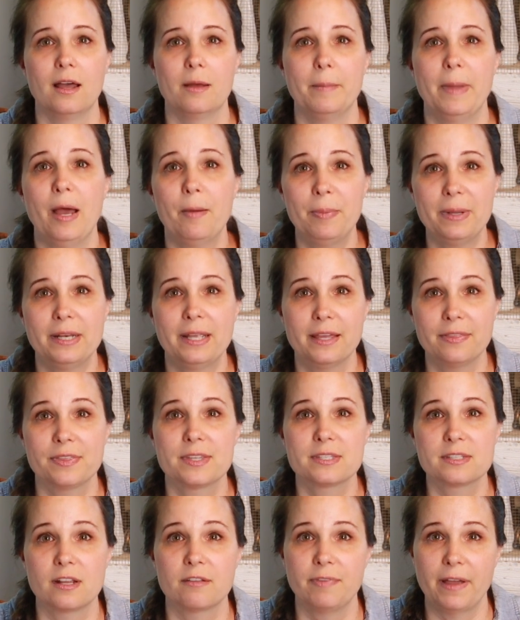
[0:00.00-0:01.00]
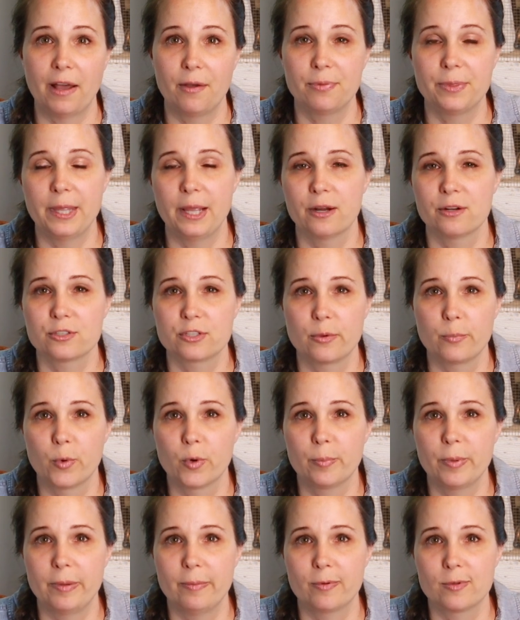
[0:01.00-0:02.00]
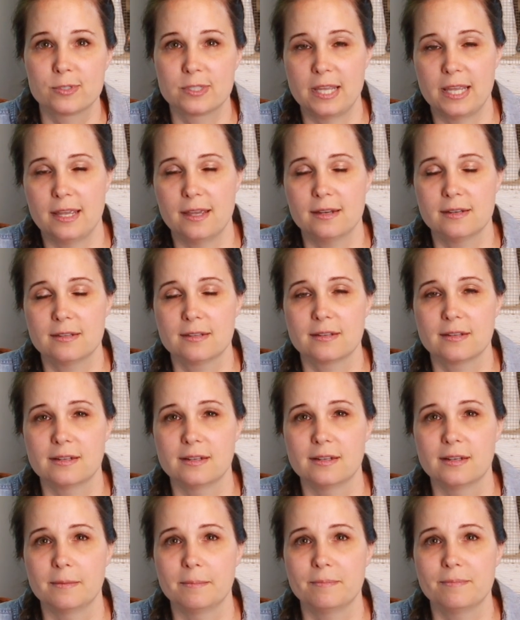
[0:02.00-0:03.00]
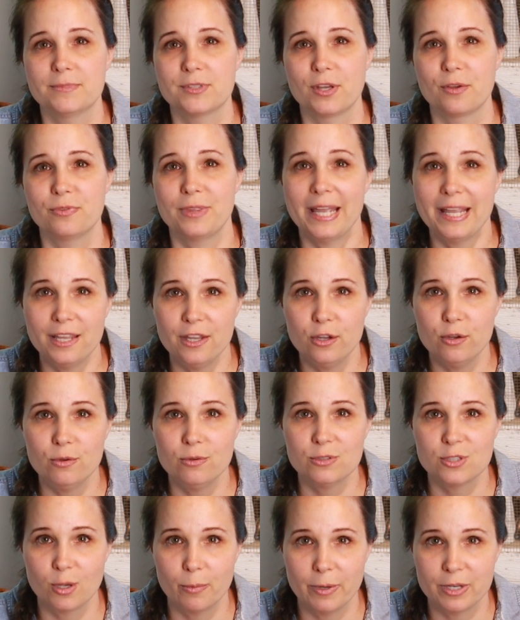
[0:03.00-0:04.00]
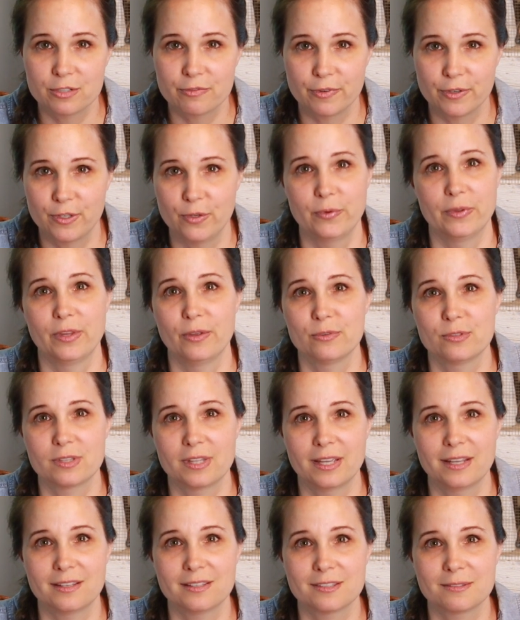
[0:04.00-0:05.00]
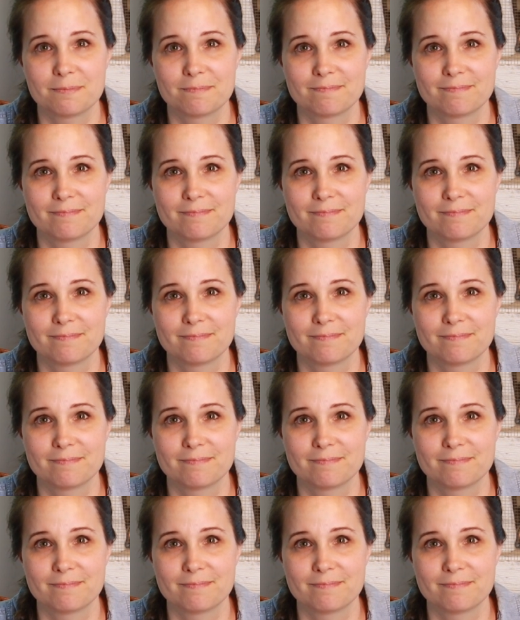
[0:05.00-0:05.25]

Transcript: helping get the stuff out there so more people see it. So thank you so much for doing those things.